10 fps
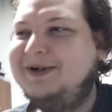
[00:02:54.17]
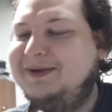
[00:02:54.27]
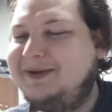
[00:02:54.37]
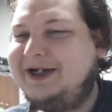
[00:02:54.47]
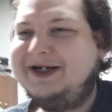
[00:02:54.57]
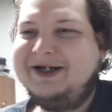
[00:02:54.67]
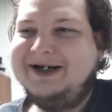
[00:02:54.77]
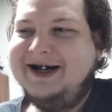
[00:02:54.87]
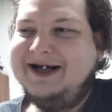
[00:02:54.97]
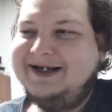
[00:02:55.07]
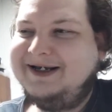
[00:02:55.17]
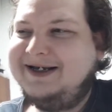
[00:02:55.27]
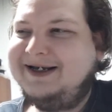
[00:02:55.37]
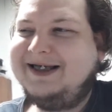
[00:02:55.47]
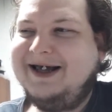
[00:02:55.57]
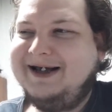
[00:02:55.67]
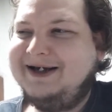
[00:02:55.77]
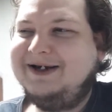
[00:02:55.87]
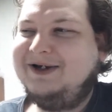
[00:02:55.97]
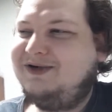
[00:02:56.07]
which is a nice
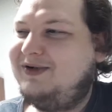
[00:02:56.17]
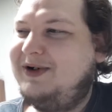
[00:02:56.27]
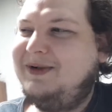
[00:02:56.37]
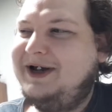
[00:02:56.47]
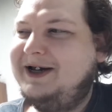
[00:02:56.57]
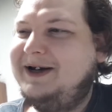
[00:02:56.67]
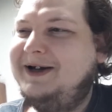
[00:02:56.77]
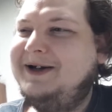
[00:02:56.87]
thing to throw in.